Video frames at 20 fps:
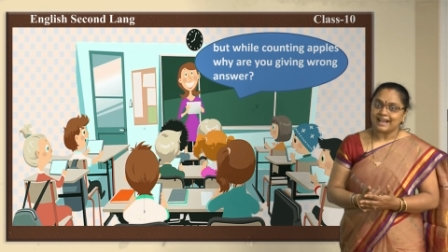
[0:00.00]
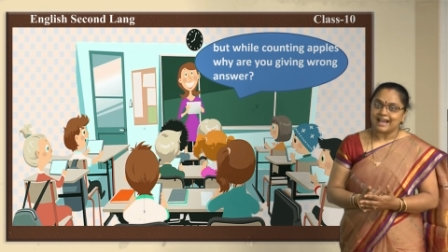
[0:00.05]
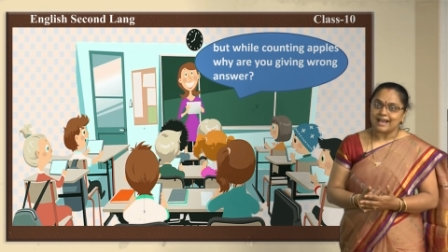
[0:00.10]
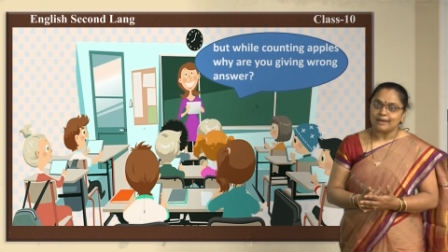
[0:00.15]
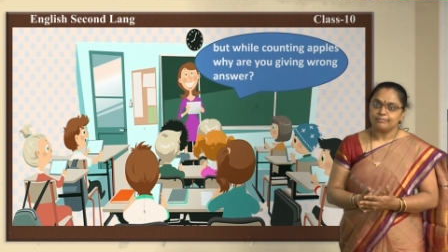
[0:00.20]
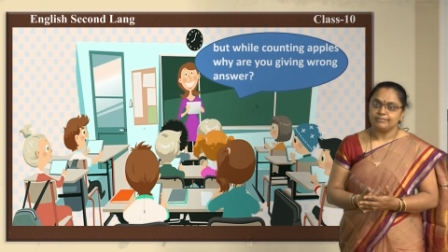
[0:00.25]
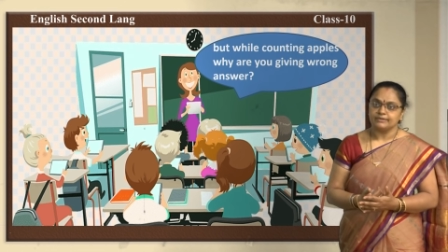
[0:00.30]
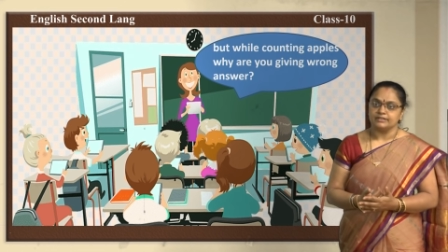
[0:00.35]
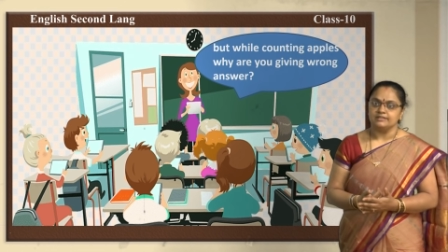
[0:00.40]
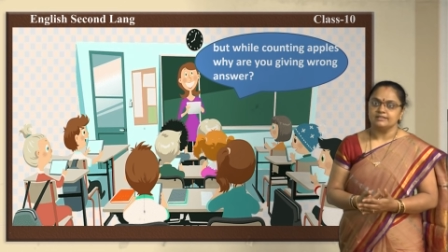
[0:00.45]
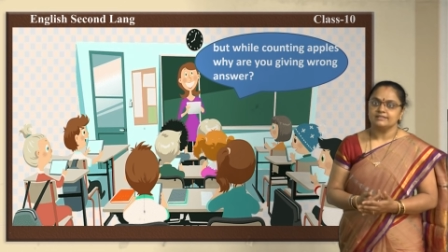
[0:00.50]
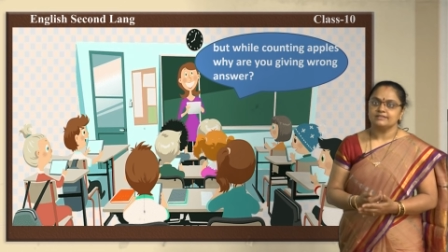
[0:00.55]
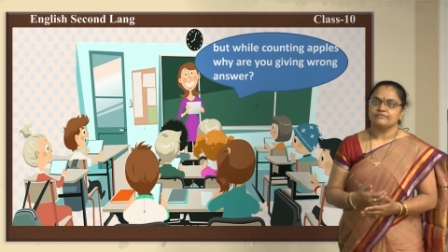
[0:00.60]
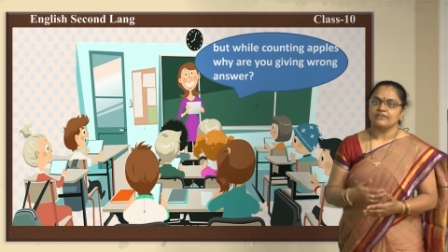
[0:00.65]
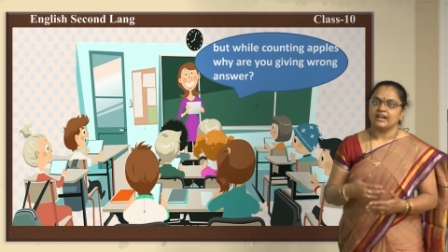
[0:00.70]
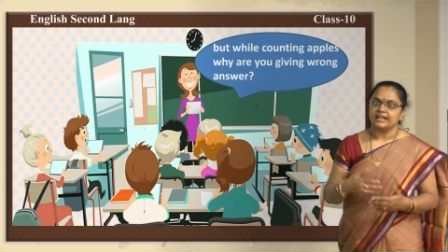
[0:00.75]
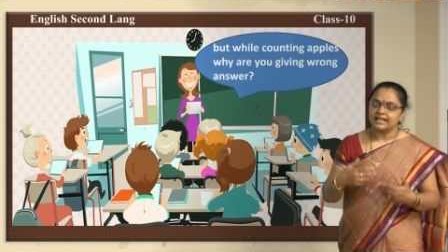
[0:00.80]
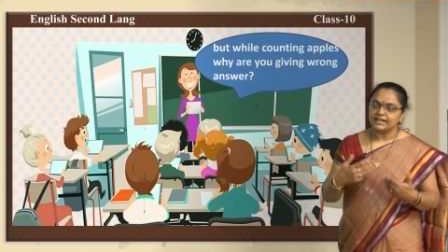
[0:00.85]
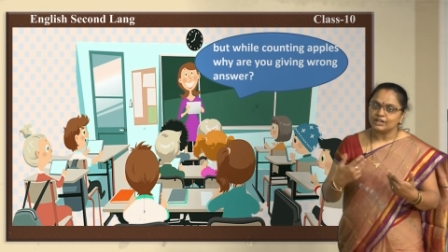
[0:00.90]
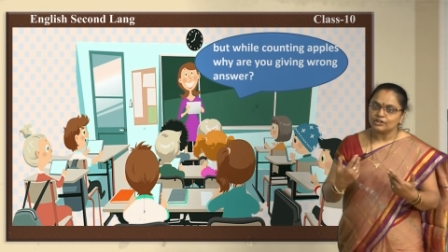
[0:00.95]
apples,
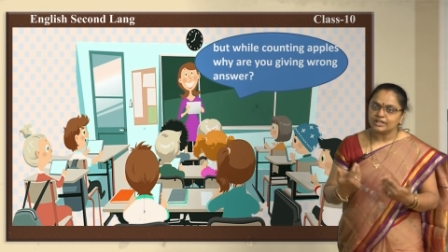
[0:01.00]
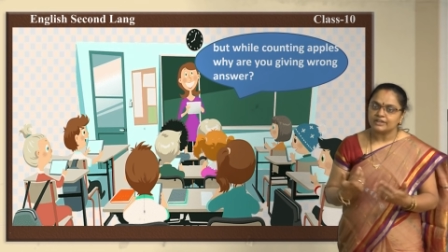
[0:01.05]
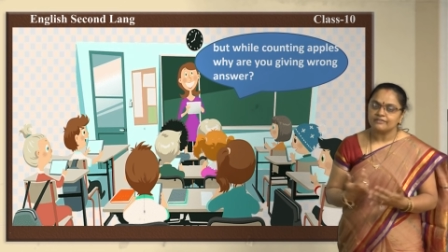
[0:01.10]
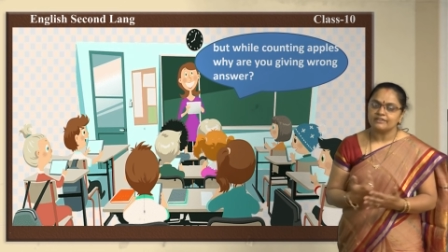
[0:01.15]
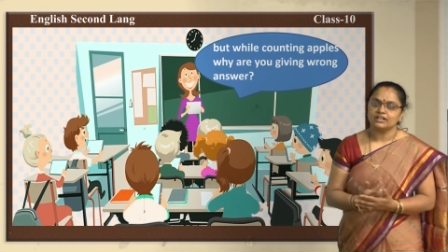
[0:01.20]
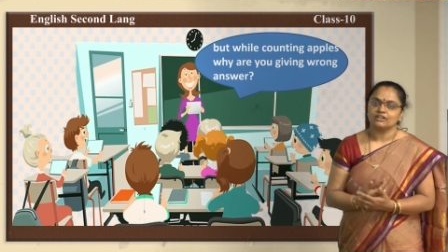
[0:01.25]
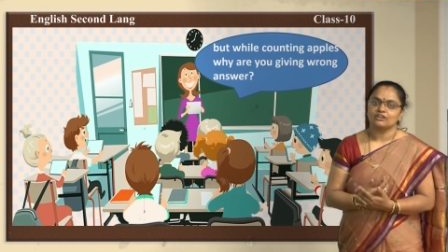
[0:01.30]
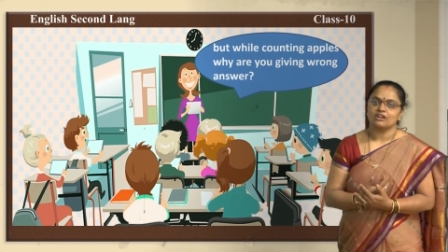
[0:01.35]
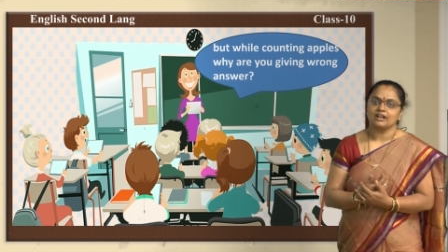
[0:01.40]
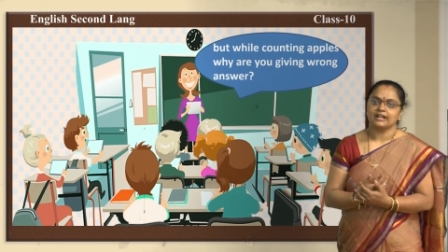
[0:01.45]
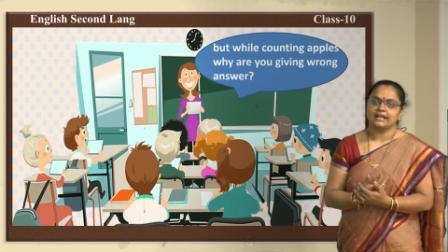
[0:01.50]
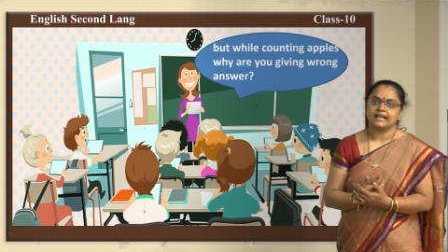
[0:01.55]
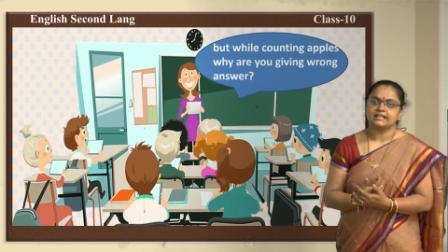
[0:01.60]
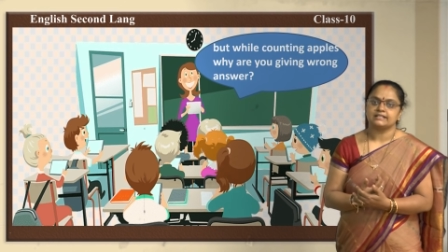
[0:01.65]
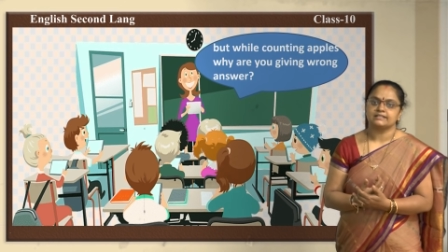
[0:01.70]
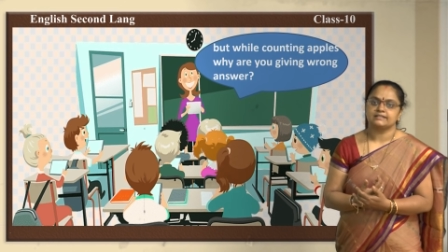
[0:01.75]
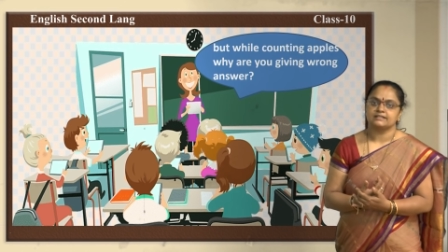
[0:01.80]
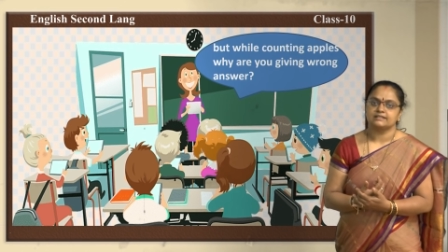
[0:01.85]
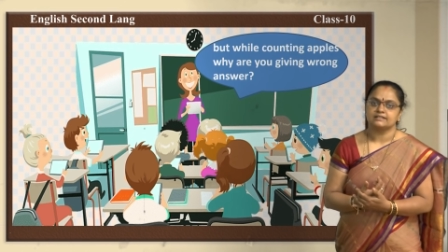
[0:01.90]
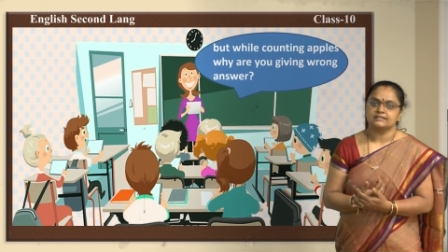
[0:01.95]
why are you giving wrong
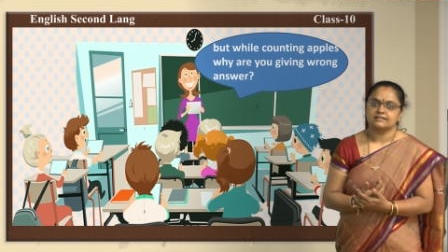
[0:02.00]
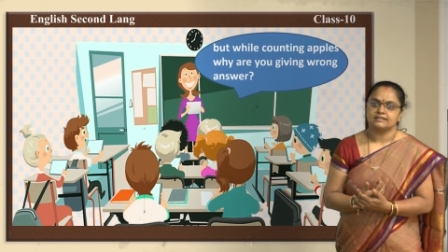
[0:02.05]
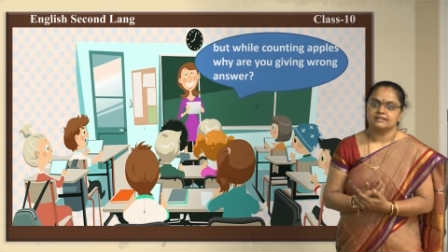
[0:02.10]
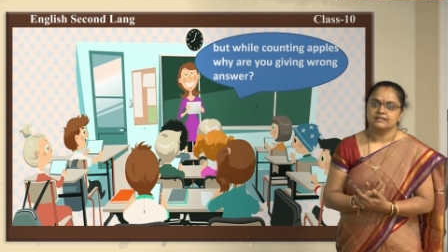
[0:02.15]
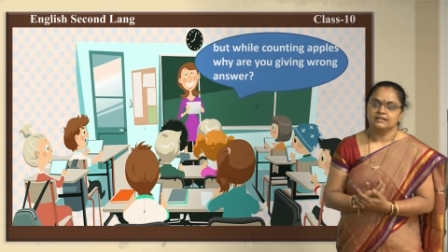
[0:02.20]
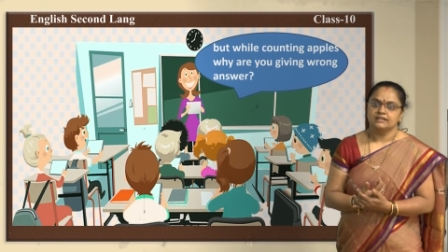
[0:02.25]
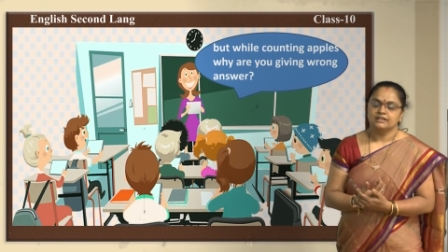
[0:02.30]
answers?